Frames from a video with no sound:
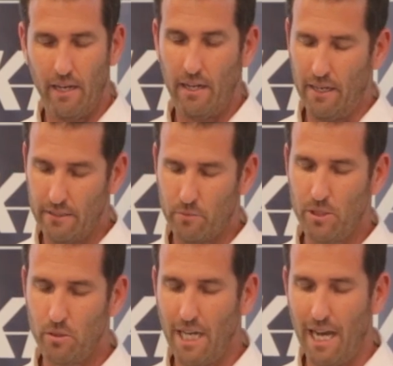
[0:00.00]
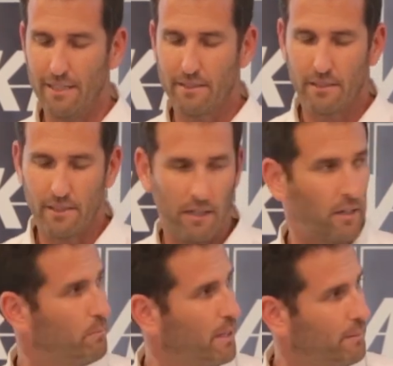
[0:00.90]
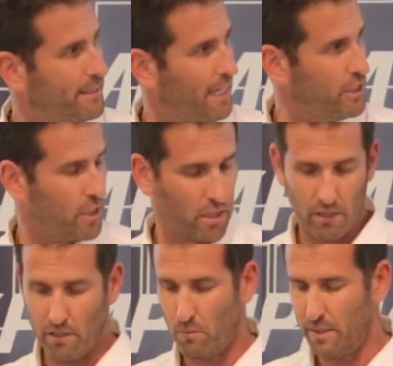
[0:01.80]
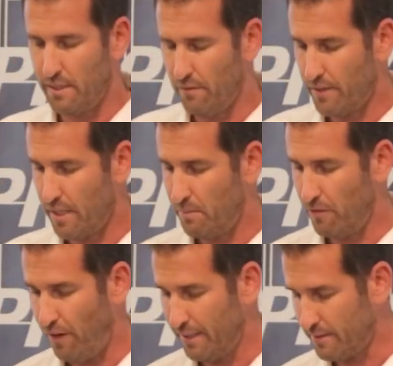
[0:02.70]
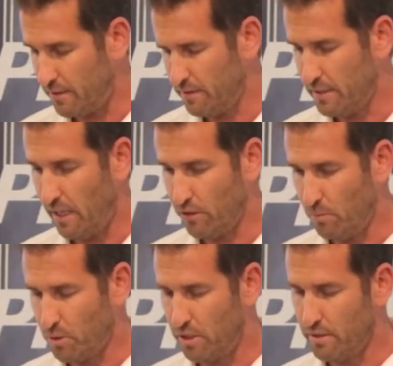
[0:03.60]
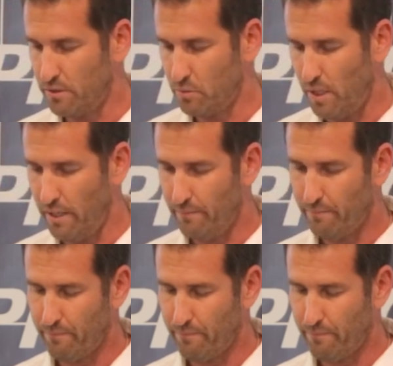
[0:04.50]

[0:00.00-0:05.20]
And as we do that, the implementation will definitely be faster, and the adoptions as well.